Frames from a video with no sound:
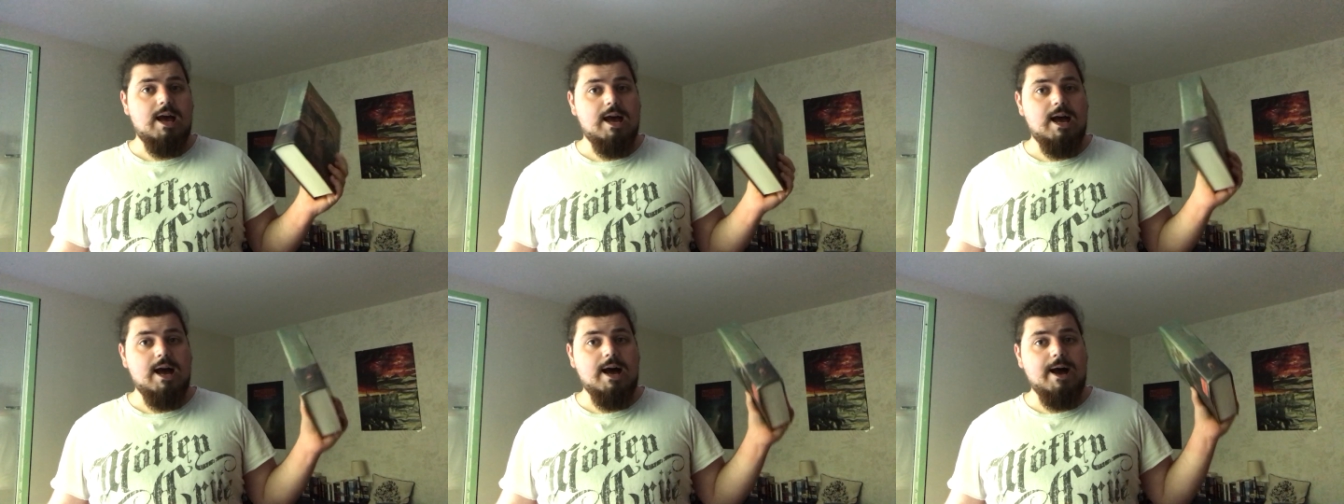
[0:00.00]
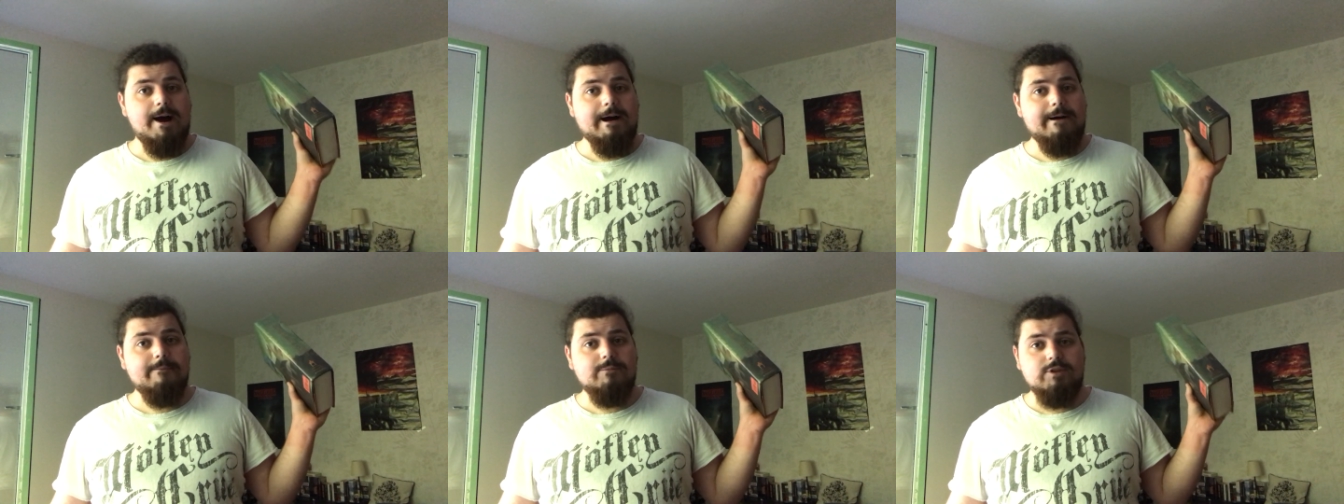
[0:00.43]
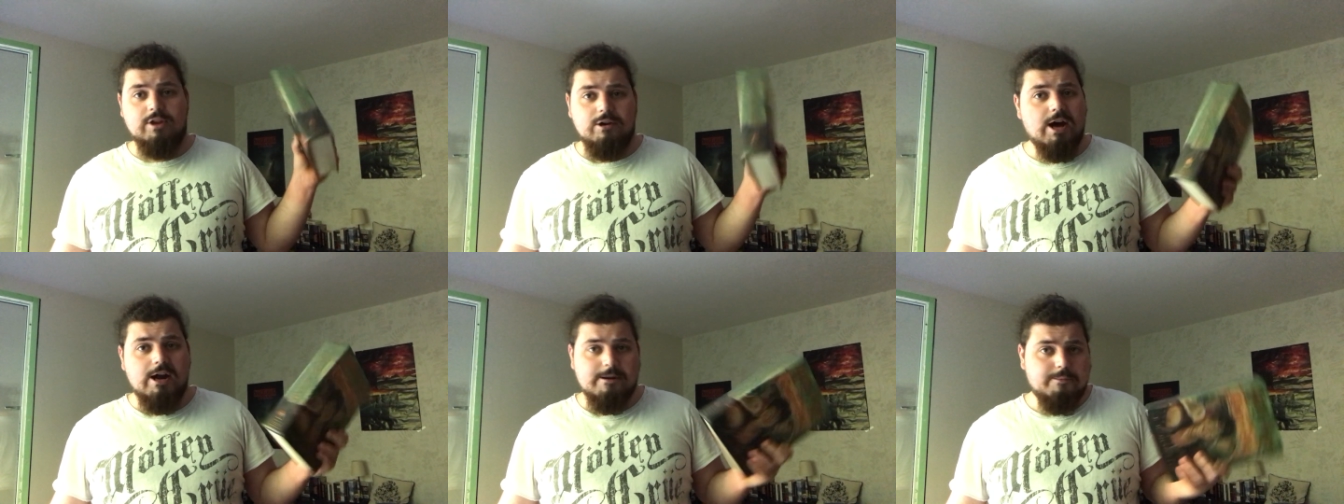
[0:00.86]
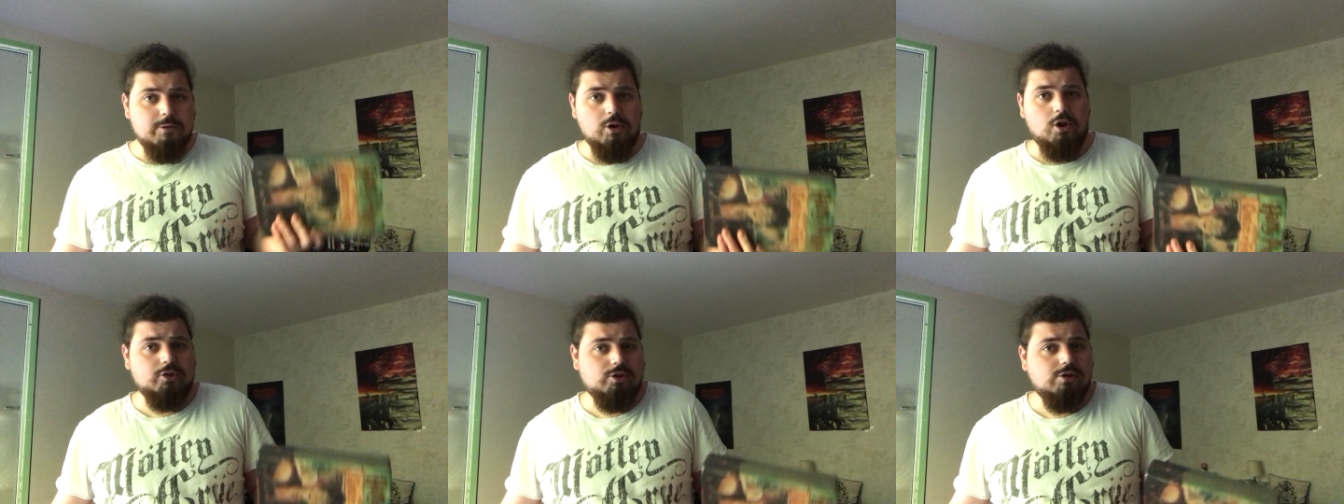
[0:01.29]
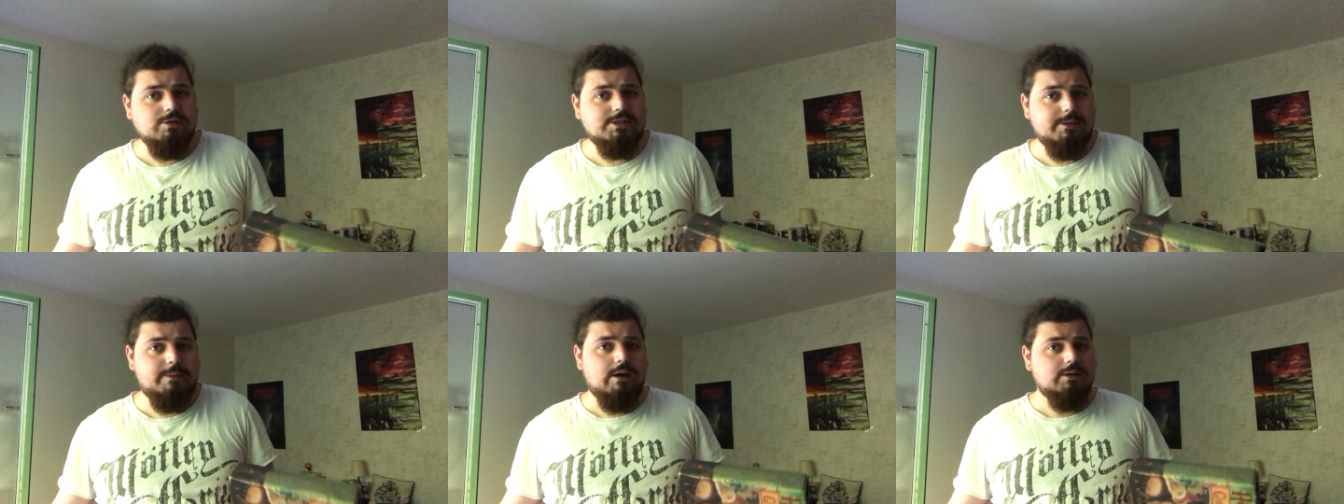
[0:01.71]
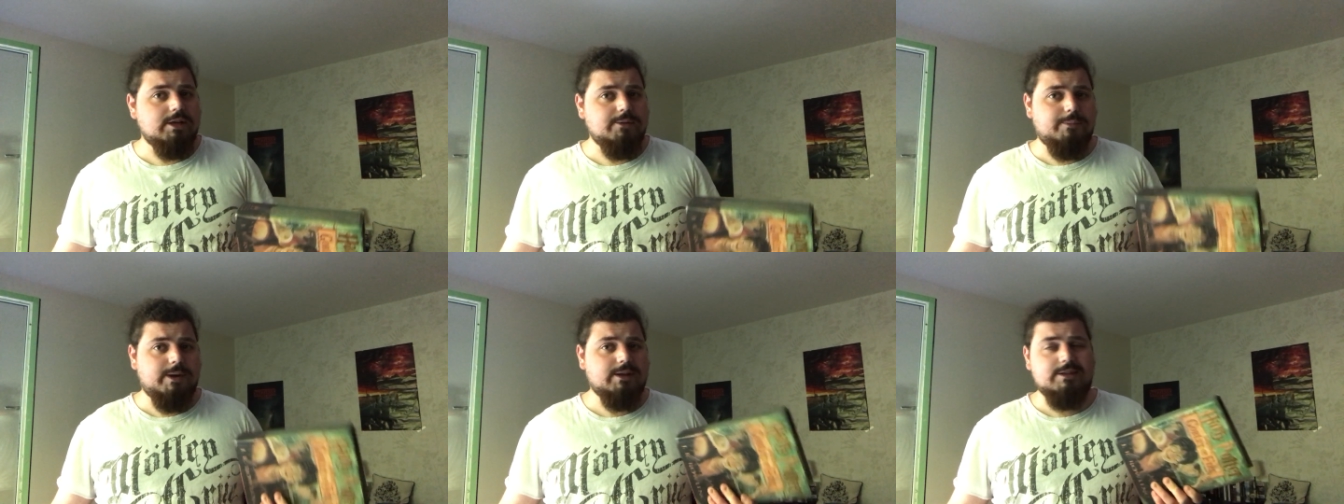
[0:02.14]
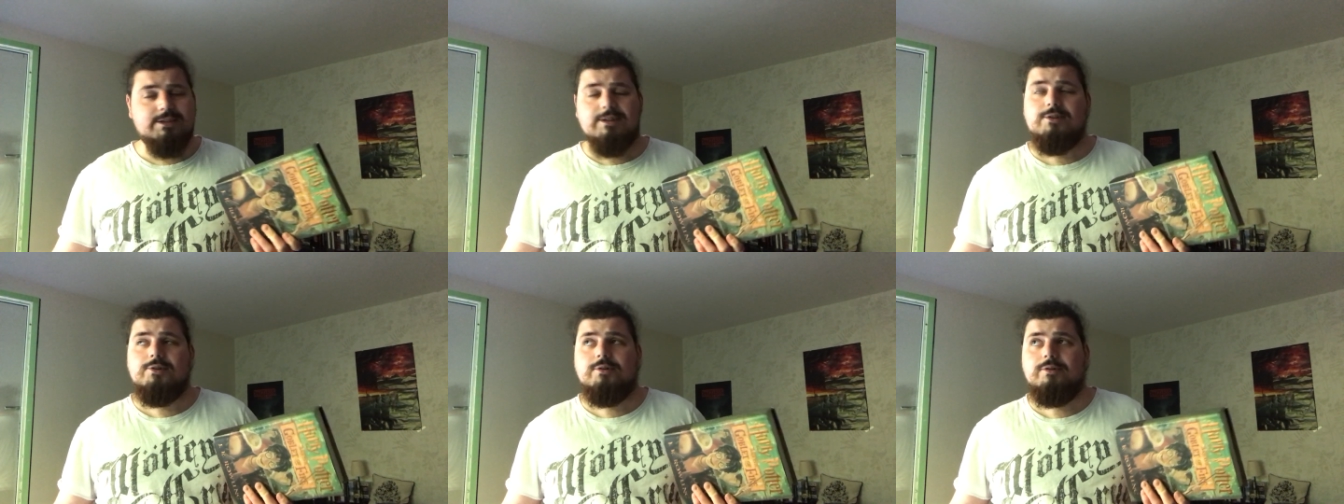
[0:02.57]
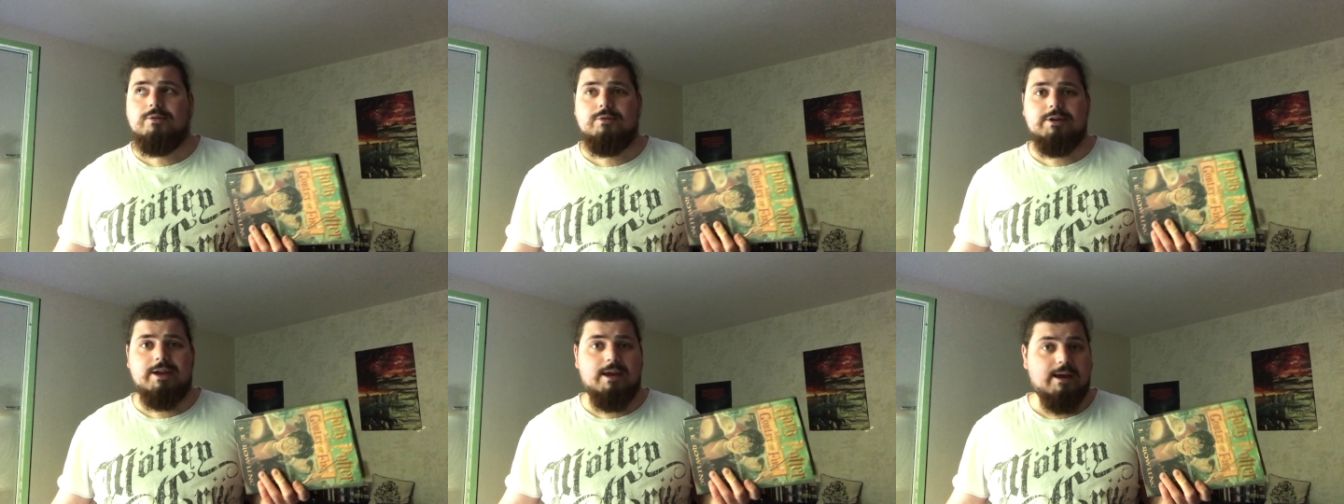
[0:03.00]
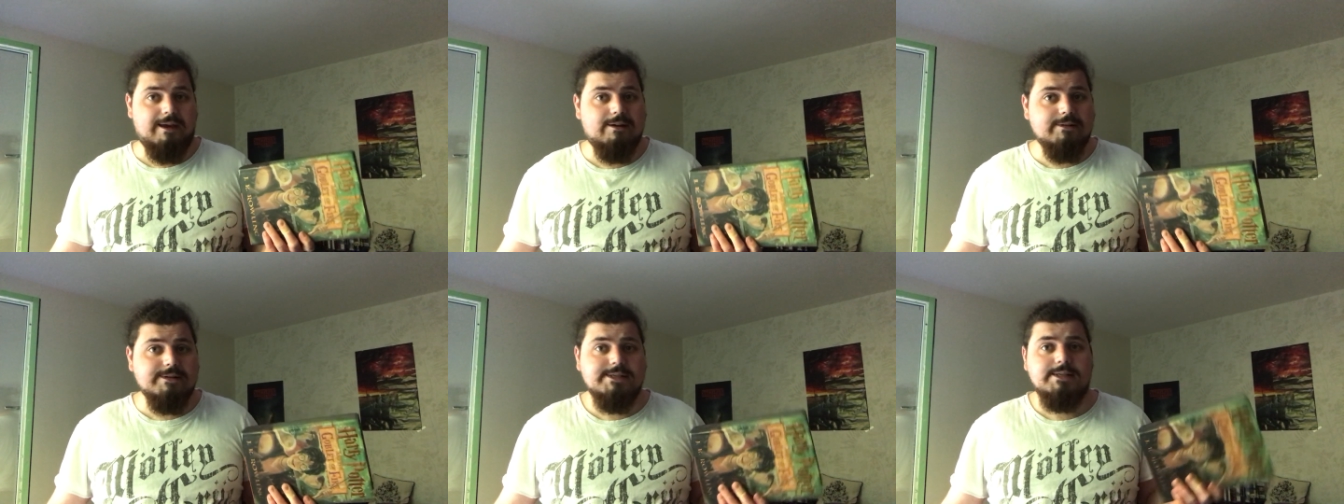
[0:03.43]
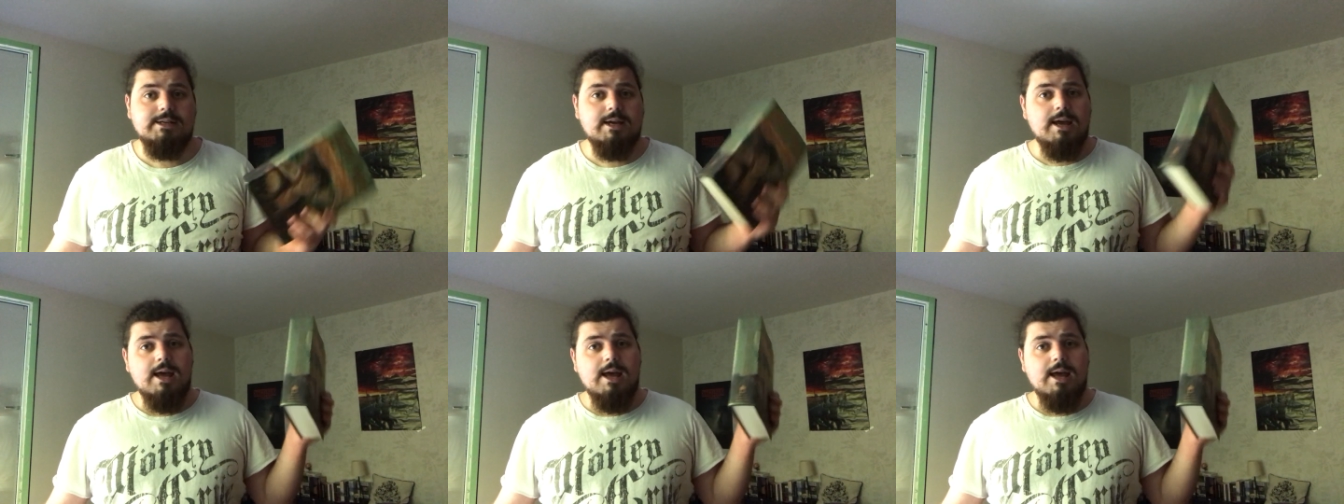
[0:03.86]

There are plot holes about it, but who cares?